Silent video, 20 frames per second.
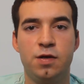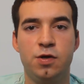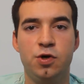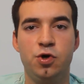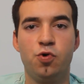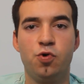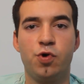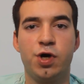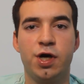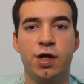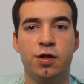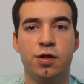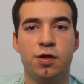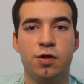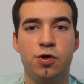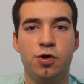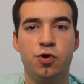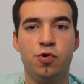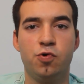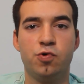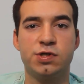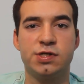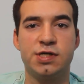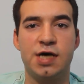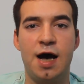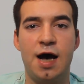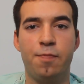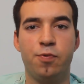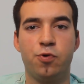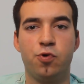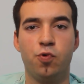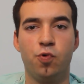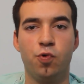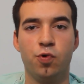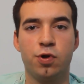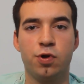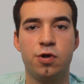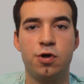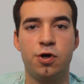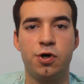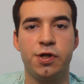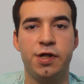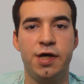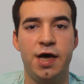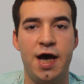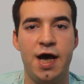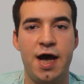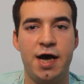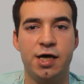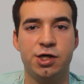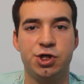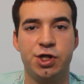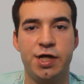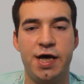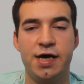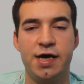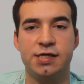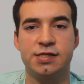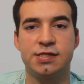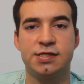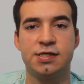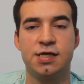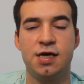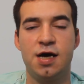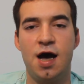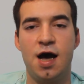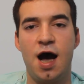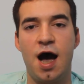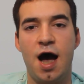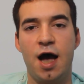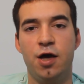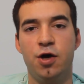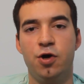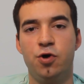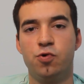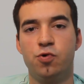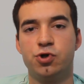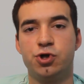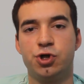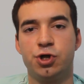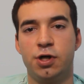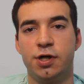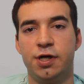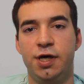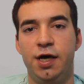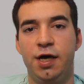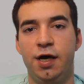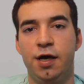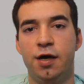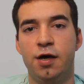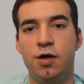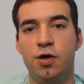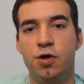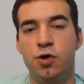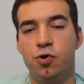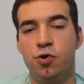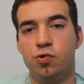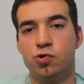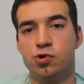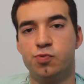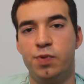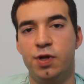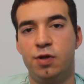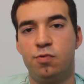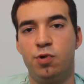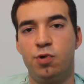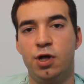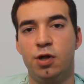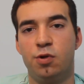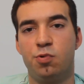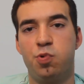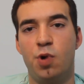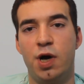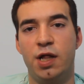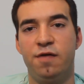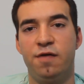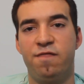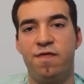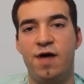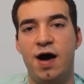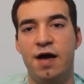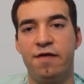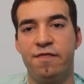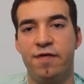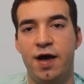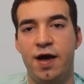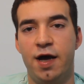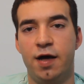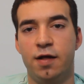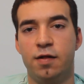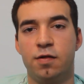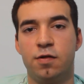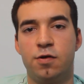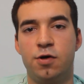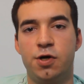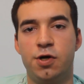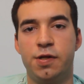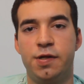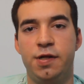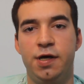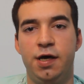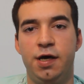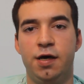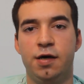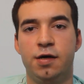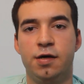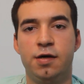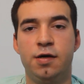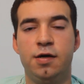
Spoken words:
You can use up to 30 hashtags. I usually use between 25 and 30.